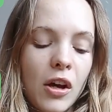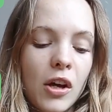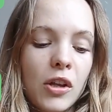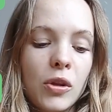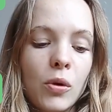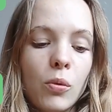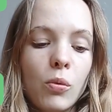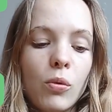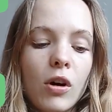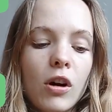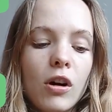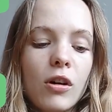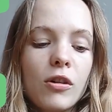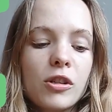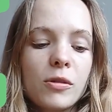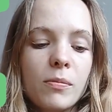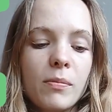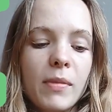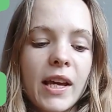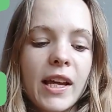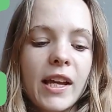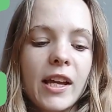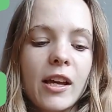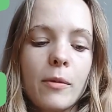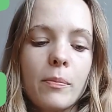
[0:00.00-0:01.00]
The world
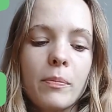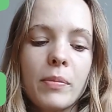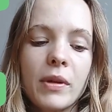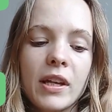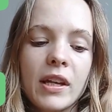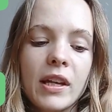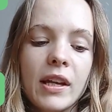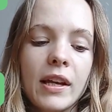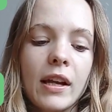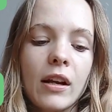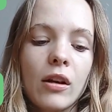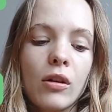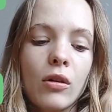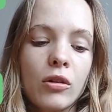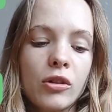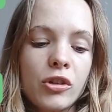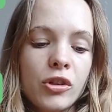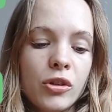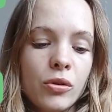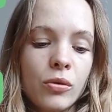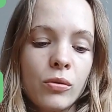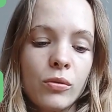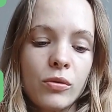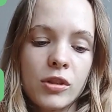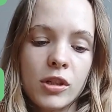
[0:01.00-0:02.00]
may appear
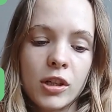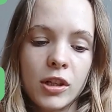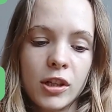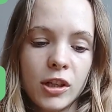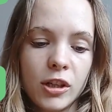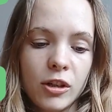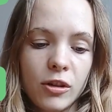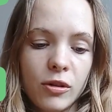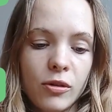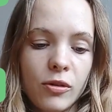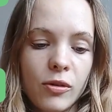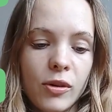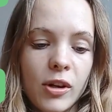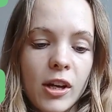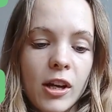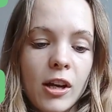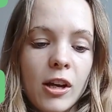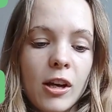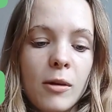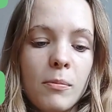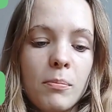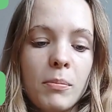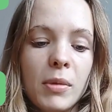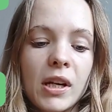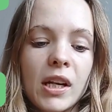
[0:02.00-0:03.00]
illogical to you,
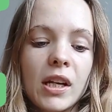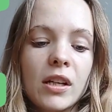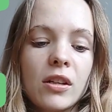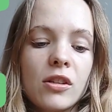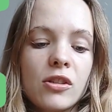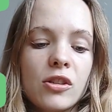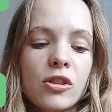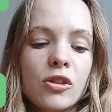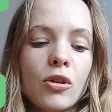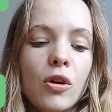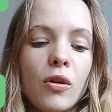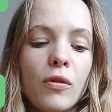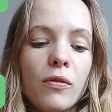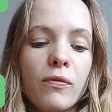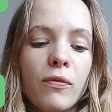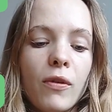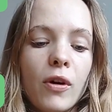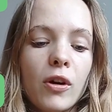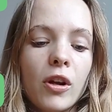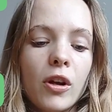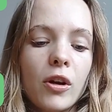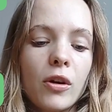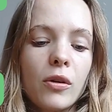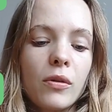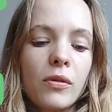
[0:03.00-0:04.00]
but it does not
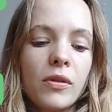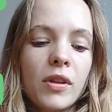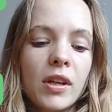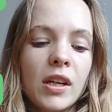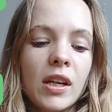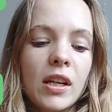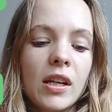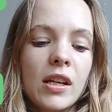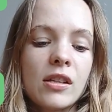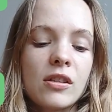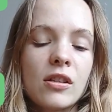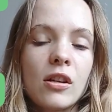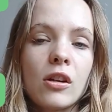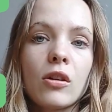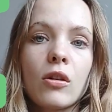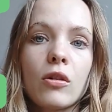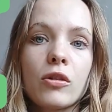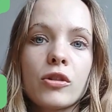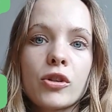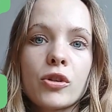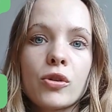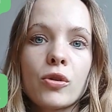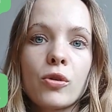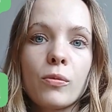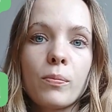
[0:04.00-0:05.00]
follow that it is
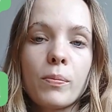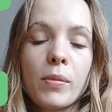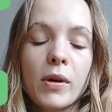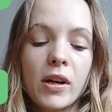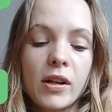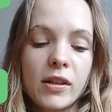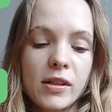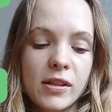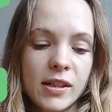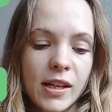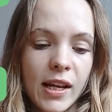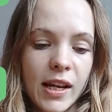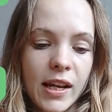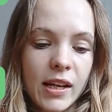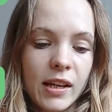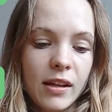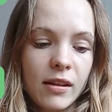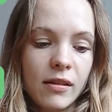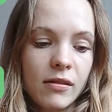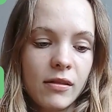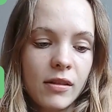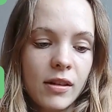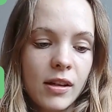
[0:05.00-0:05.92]
illogical per se.